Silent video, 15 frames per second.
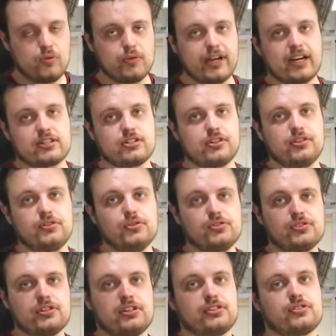We actually
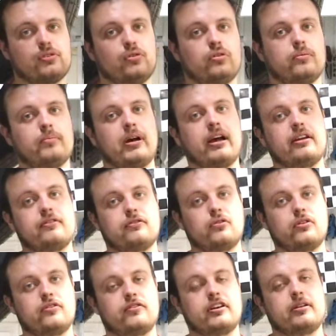used this on my
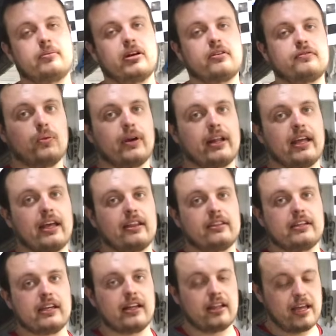Ford Fairmont when it had
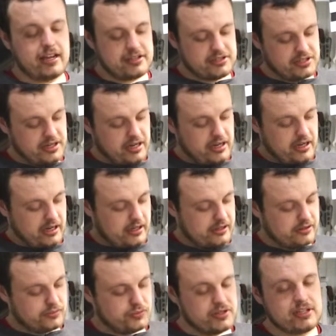the LS.
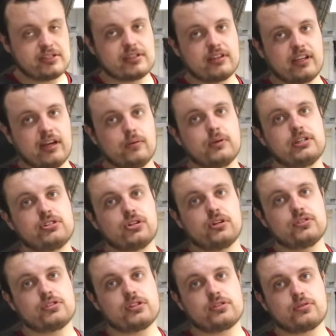And the reason that we
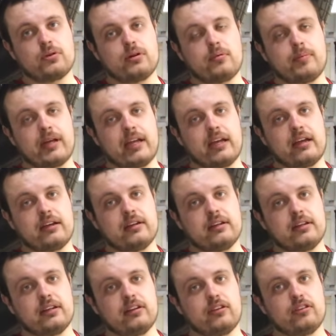chose this oil pan
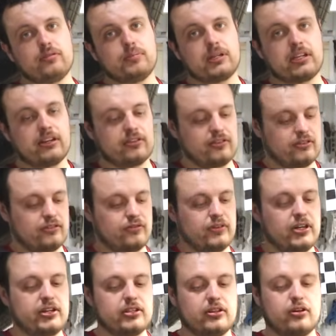is because it's
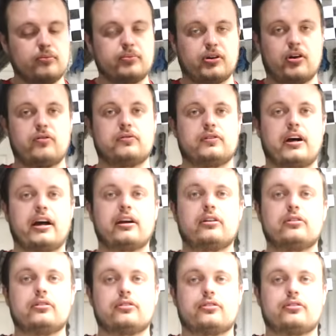very low
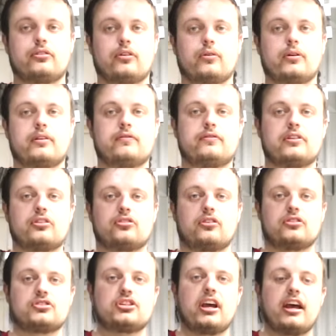profile, so it fits
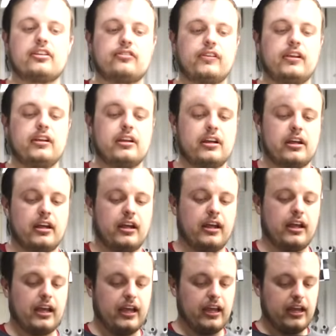our chassis,
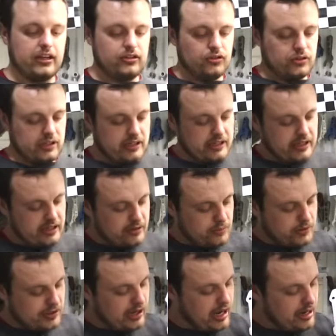and you can get it
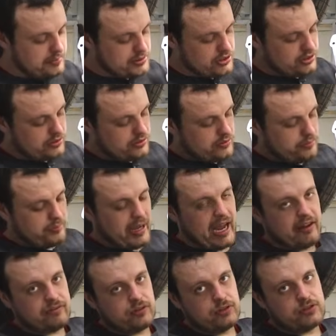with optional
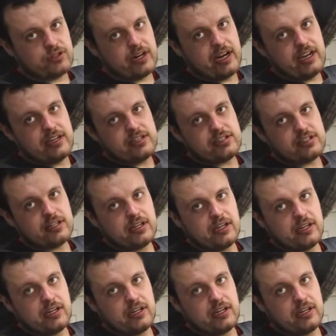baffle trays,